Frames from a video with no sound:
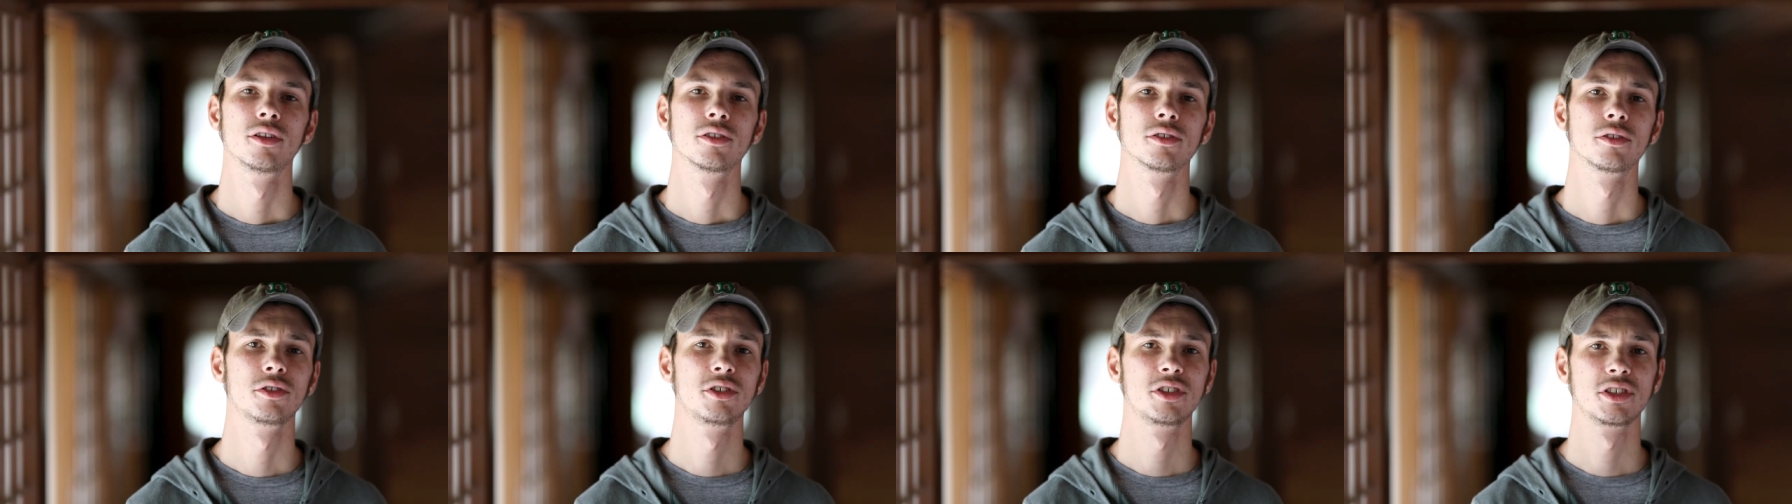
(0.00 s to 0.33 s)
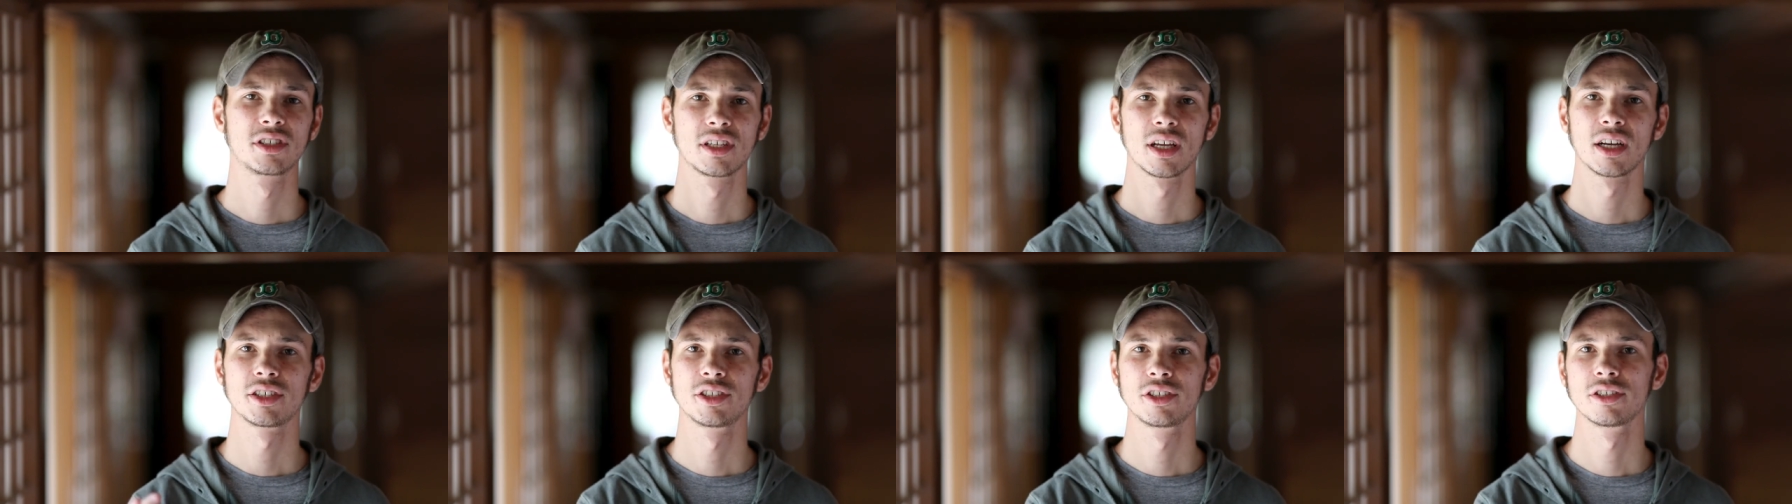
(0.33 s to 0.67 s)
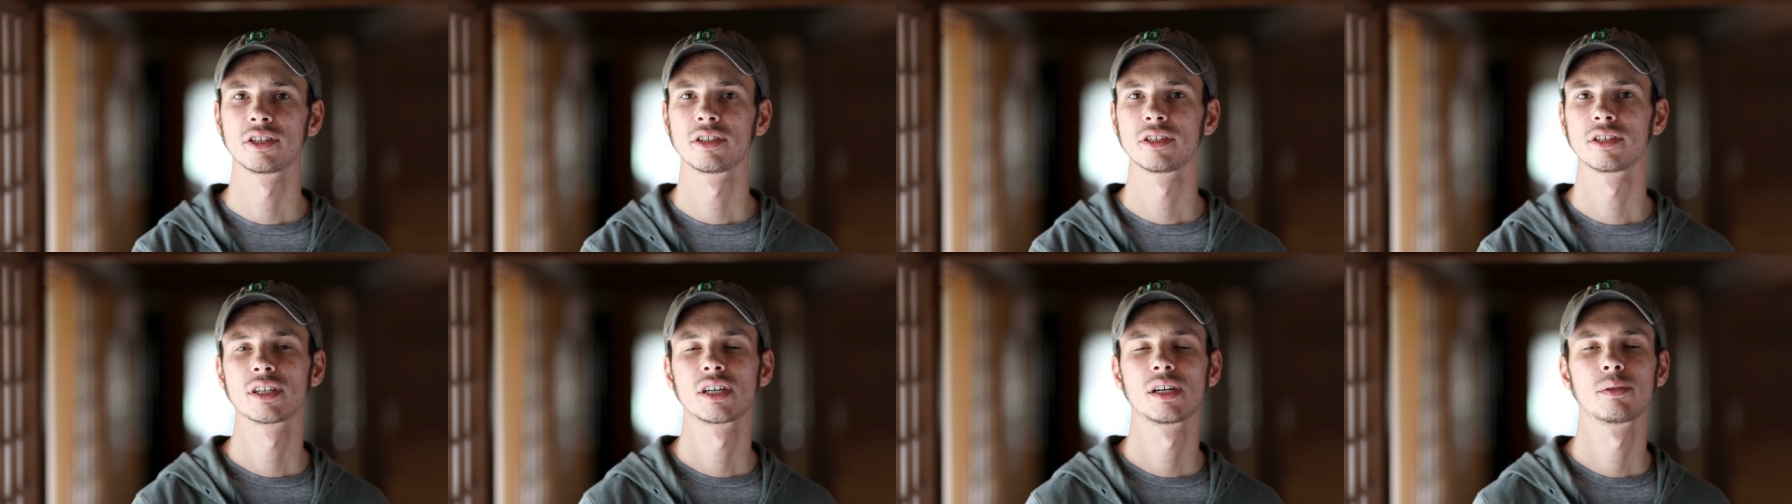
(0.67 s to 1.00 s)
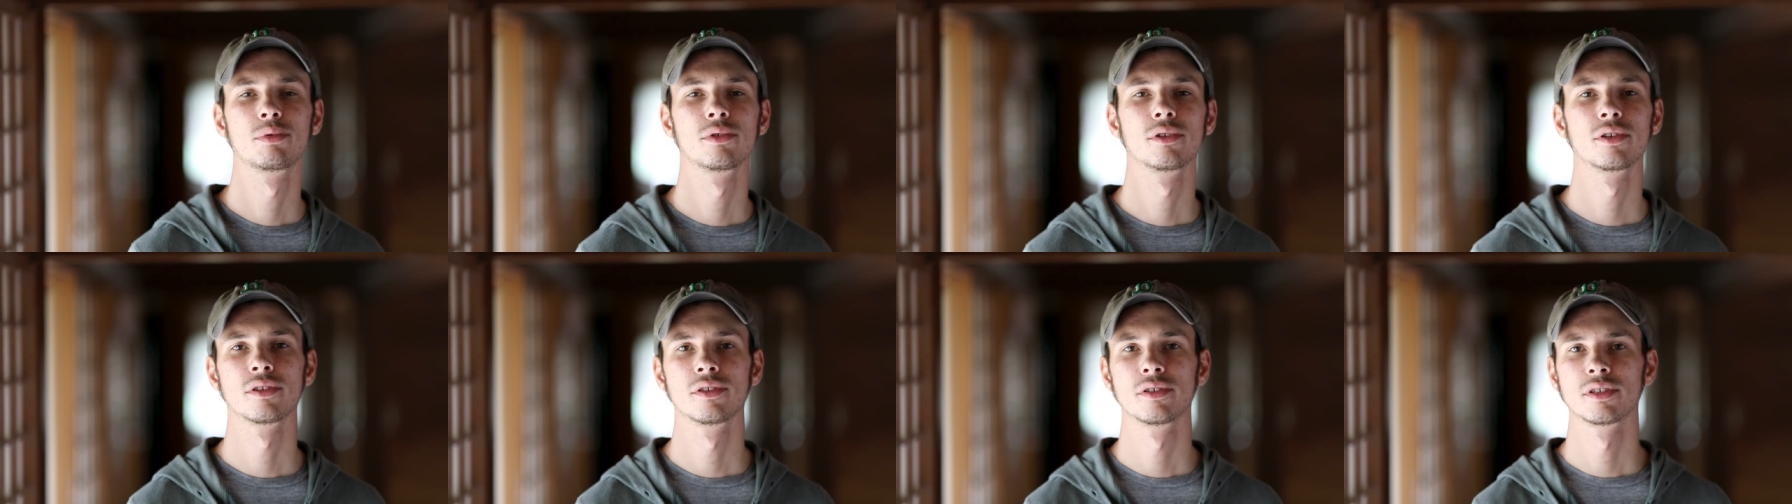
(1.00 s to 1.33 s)
So just touching on a
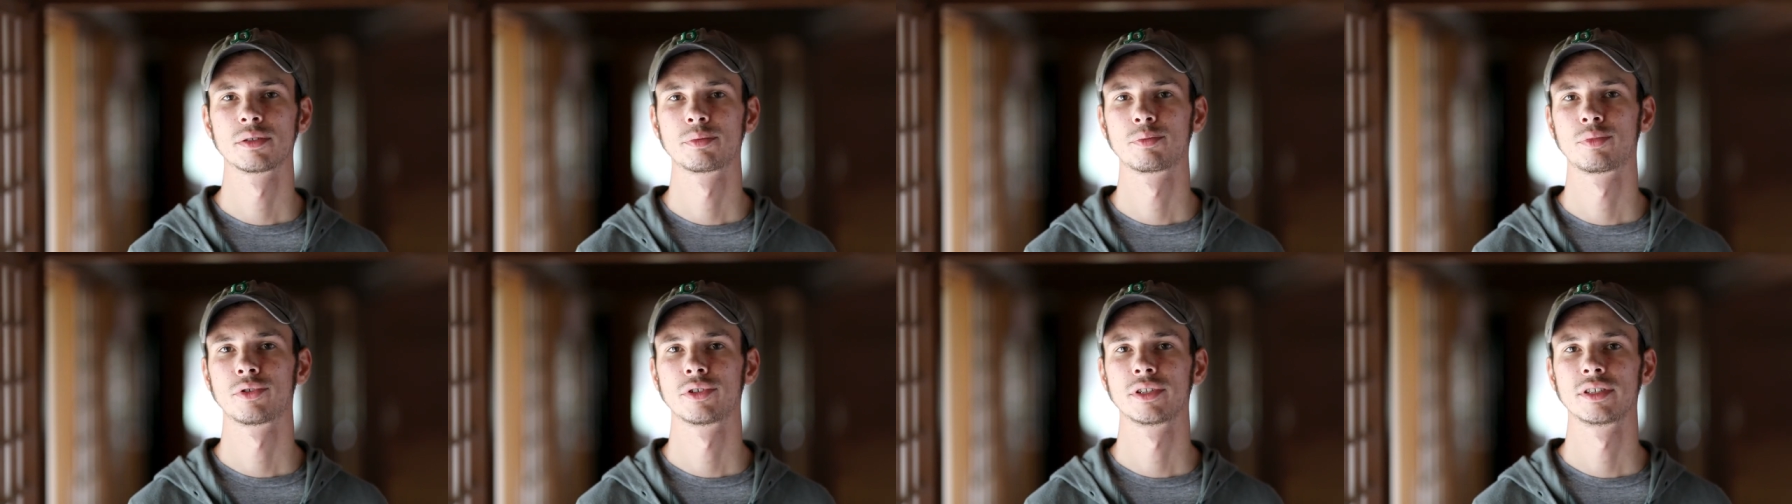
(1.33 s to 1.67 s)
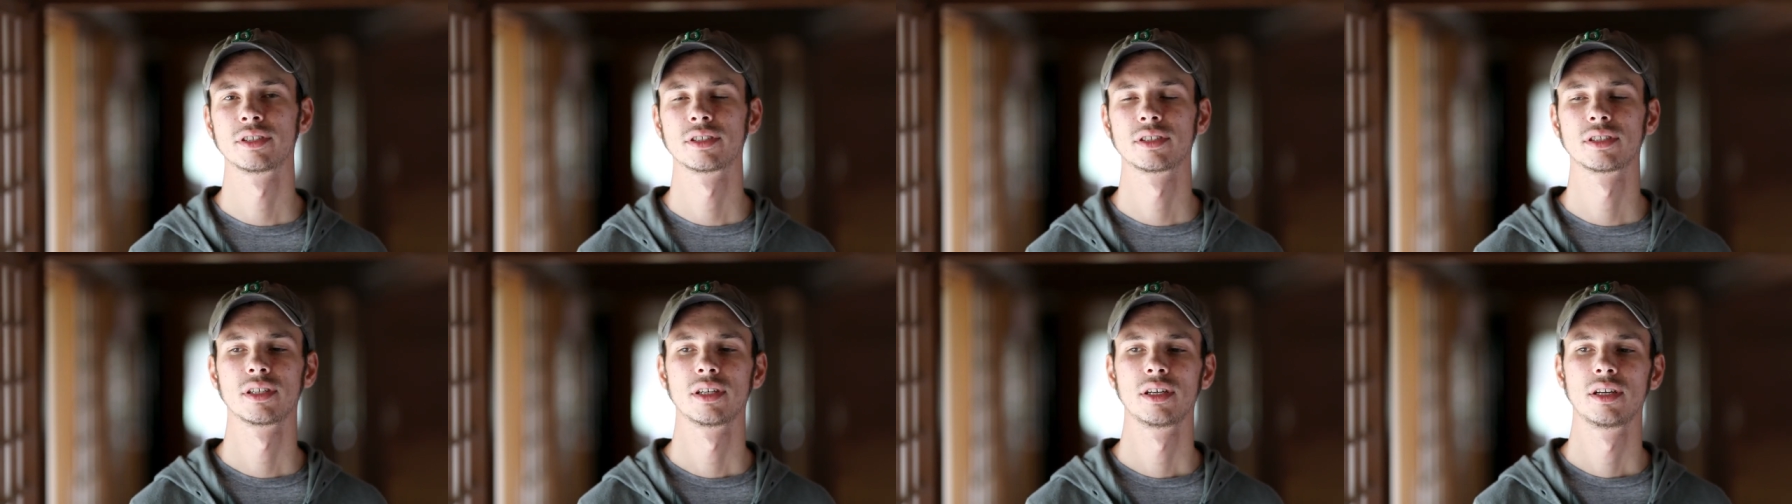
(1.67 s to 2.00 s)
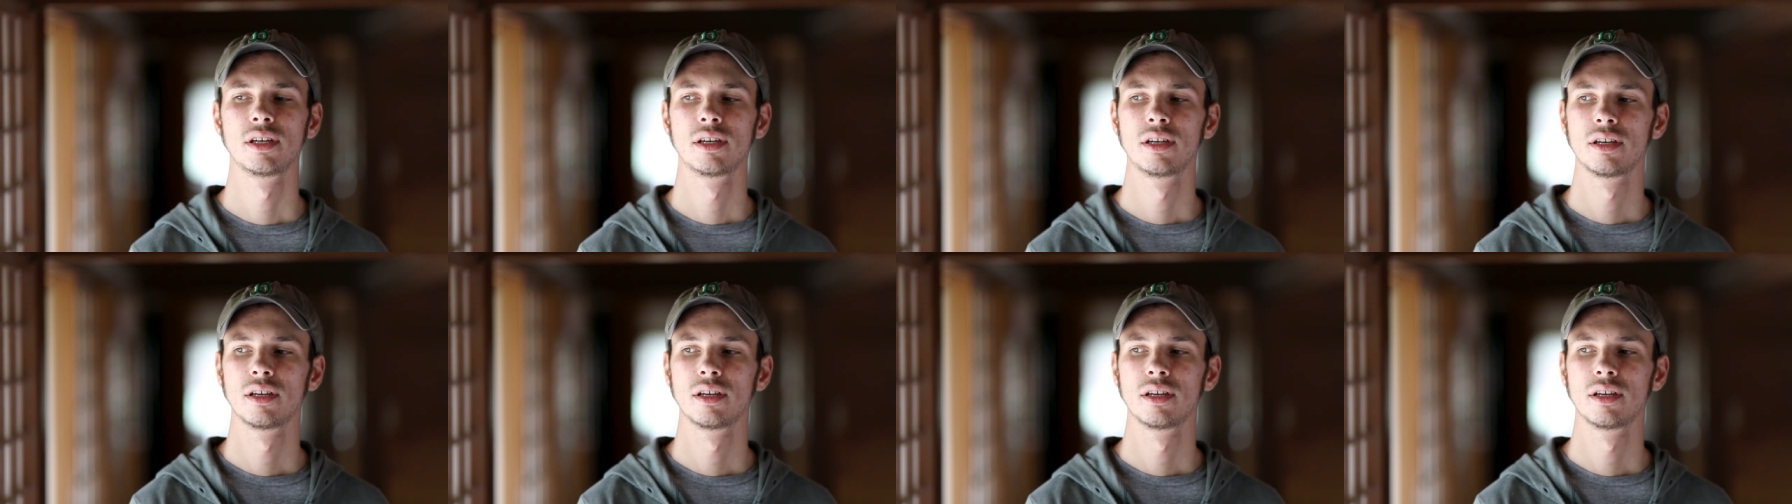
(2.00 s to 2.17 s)
couple of those points,